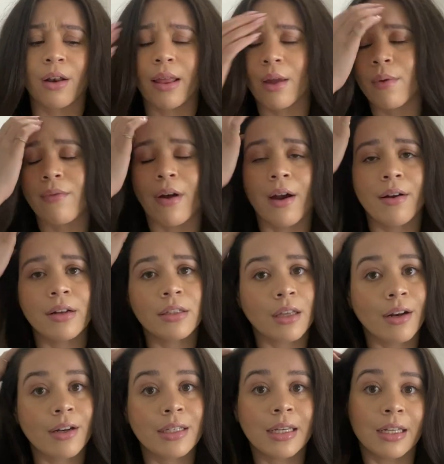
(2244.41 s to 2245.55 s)
Like we've already
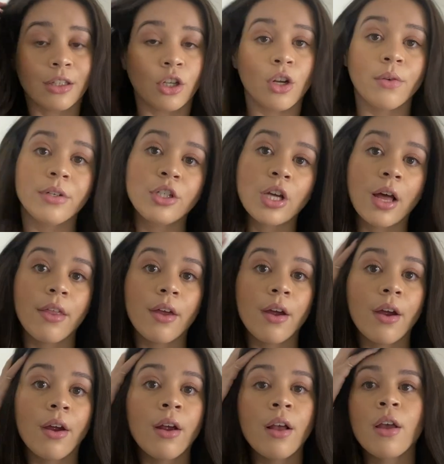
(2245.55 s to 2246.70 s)
started to get to know each
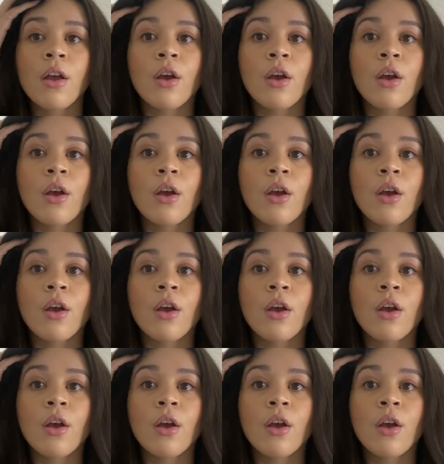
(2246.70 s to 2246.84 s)
other.